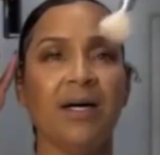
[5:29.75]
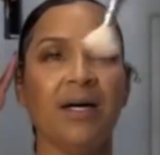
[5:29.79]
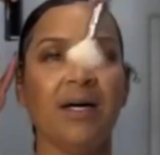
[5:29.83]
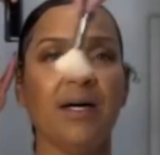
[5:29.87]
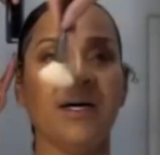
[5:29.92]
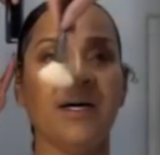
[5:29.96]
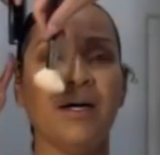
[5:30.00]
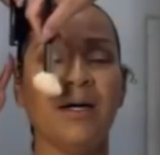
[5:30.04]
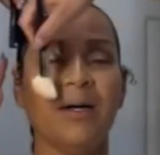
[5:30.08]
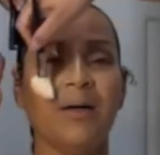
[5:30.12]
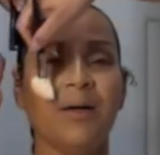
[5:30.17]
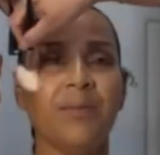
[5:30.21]

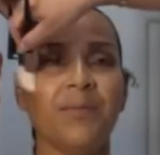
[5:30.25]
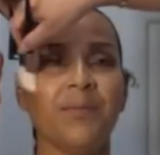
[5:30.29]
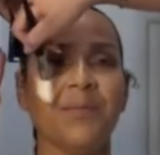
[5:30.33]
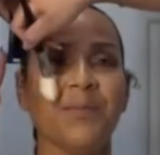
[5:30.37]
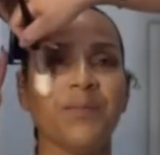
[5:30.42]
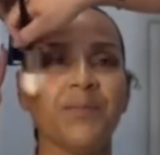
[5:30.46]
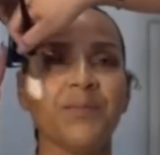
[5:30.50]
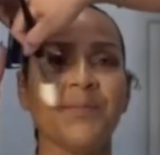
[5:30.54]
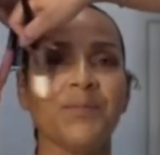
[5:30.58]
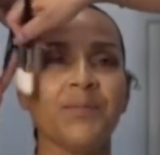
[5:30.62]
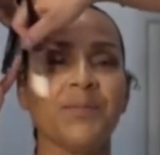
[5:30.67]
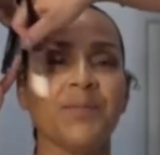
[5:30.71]
Um,
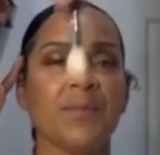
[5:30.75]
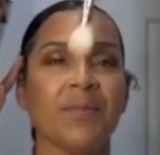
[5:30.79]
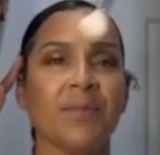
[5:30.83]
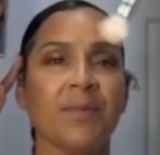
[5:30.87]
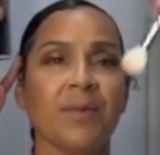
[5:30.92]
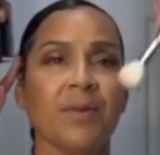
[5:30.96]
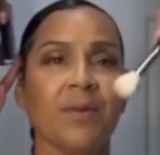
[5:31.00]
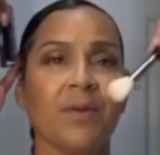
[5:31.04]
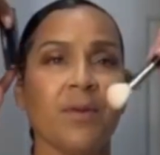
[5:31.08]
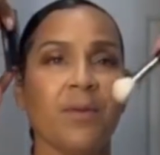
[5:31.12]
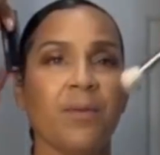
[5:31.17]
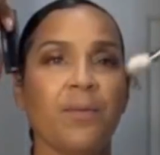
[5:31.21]

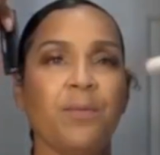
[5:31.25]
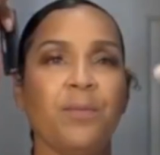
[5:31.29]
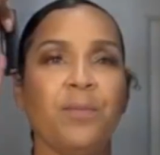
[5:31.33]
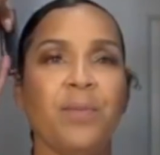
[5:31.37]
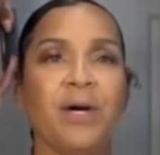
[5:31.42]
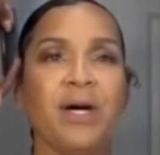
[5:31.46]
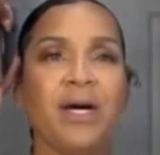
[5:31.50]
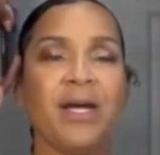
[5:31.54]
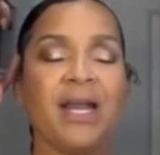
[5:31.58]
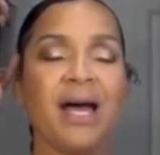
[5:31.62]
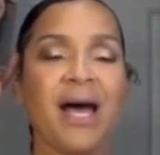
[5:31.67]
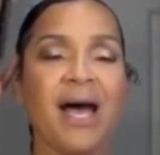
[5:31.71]

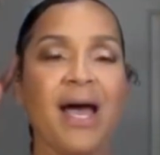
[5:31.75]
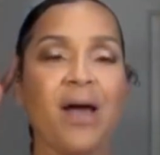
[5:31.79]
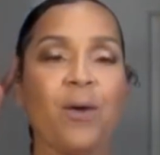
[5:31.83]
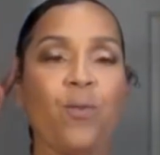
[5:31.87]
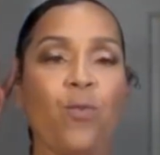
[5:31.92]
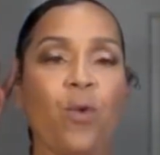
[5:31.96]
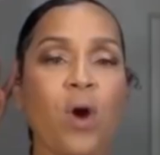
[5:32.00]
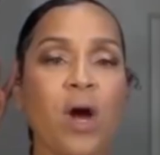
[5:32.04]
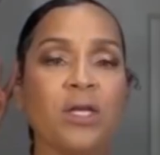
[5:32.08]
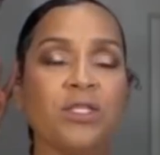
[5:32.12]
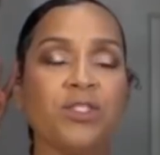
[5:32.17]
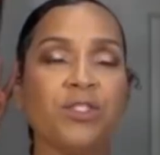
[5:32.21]
but I
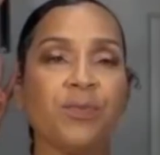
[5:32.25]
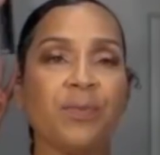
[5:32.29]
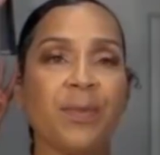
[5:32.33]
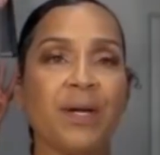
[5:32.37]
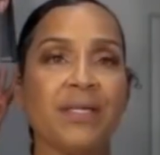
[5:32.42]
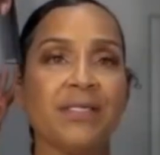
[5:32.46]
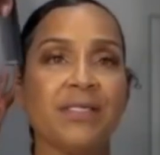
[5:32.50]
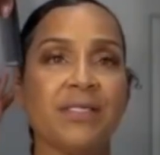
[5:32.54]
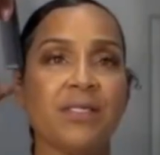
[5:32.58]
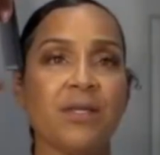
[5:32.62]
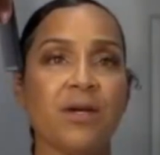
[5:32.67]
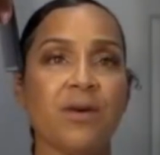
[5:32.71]
watched
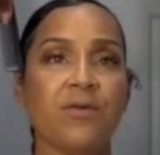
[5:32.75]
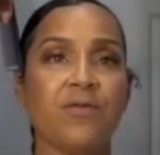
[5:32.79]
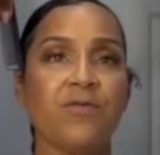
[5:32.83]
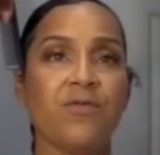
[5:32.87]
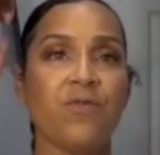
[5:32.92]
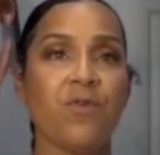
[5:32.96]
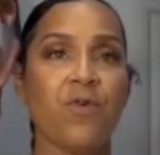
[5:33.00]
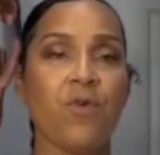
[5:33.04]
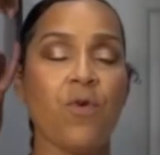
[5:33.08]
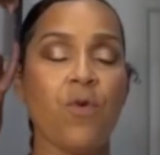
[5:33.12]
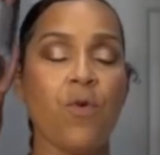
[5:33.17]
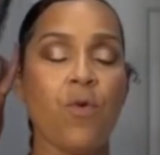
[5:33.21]
myself